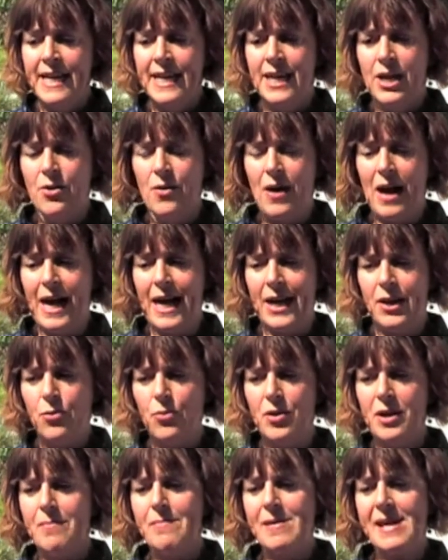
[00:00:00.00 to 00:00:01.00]
Now, I don't
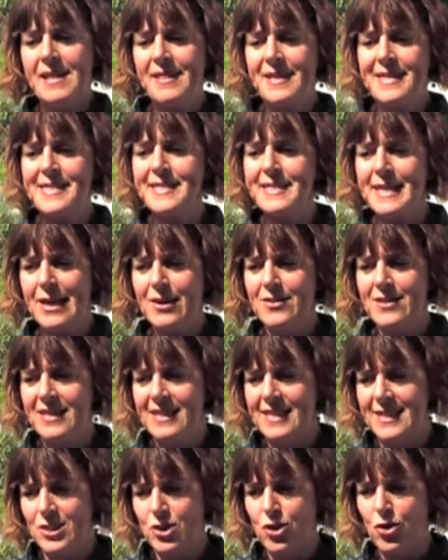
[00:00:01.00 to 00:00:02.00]
want to make this sound that
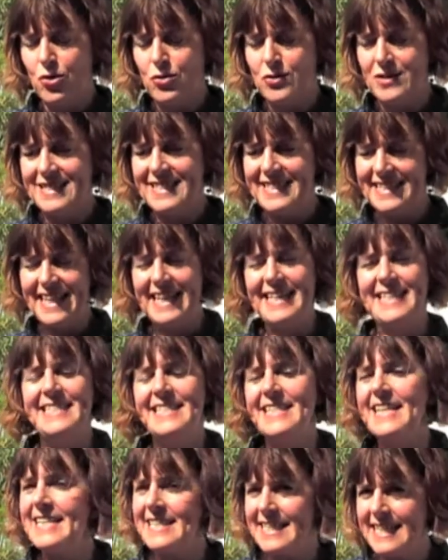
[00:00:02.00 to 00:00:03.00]
it's all dead
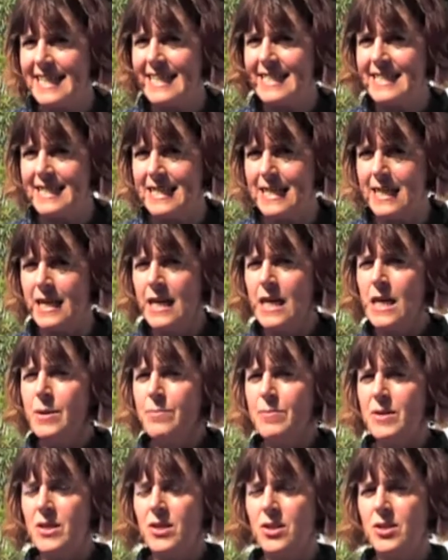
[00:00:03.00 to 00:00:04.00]
easy,
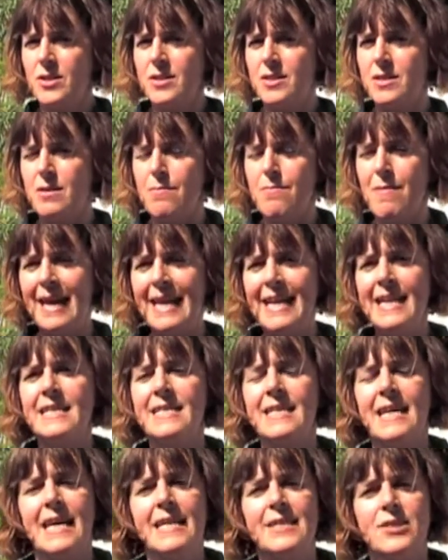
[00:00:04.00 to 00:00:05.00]
because the
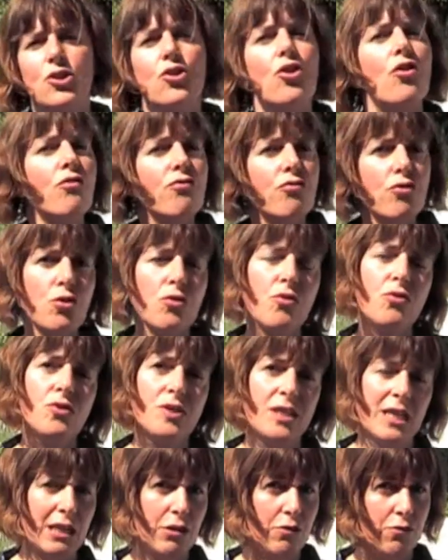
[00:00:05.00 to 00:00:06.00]
mind has got
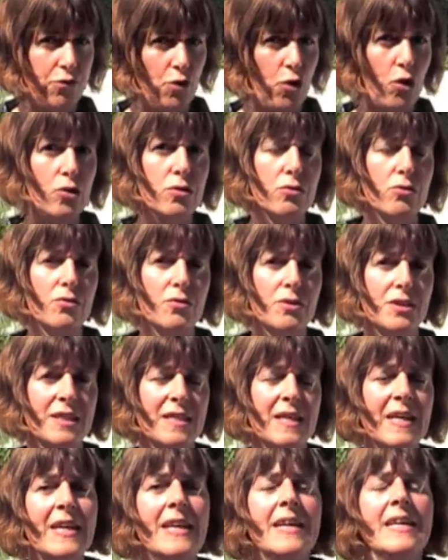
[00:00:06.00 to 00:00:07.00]
rules that it follows,
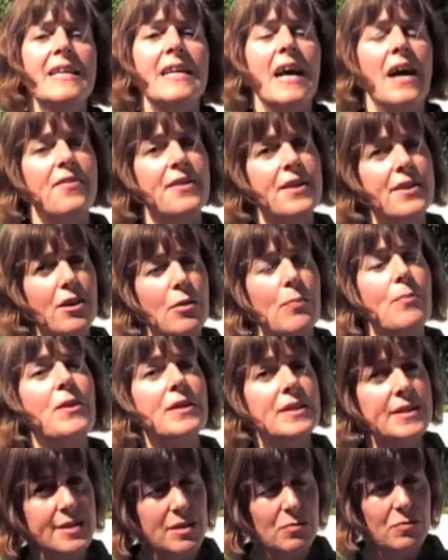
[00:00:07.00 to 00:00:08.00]
and there are
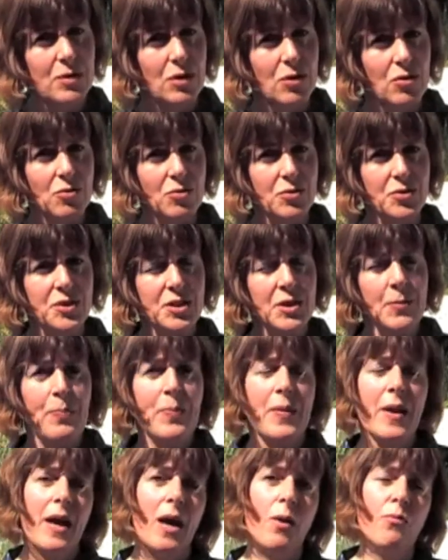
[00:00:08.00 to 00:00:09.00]
principles.
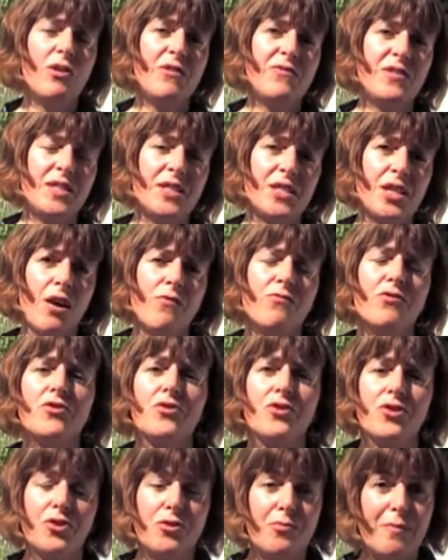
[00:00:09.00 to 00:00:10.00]
And we've discovered
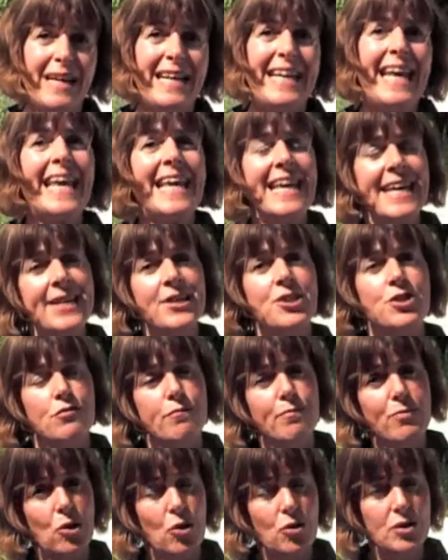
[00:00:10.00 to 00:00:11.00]
through many years
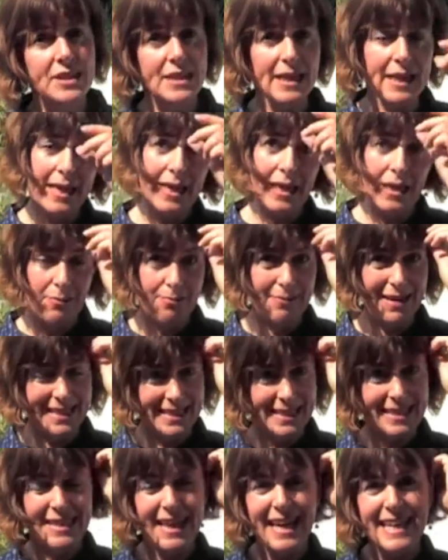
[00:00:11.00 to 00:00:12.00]
of plotting
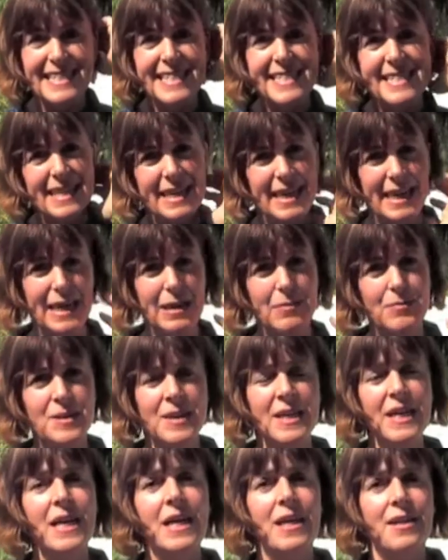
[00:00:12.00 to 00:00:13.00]
mental landscapes
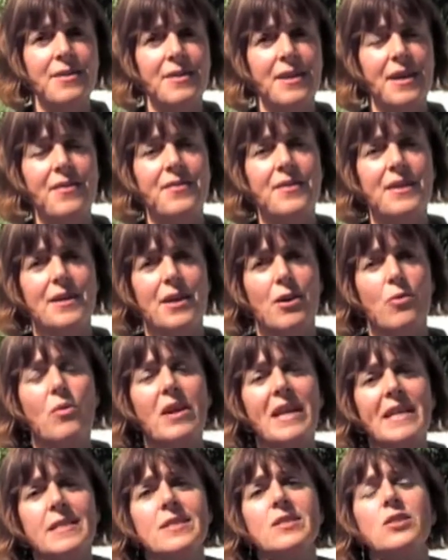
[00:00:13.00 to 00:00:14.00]
that there are
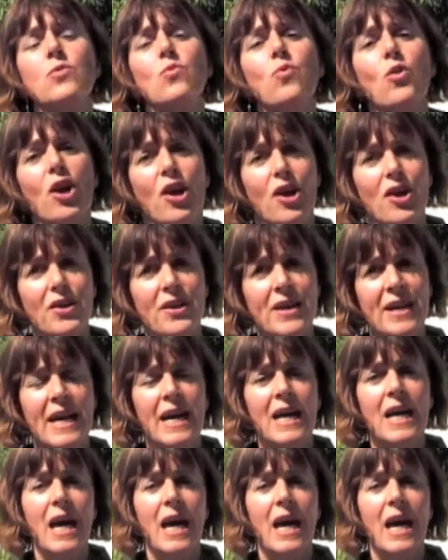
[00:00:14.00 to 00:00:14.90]
ways to work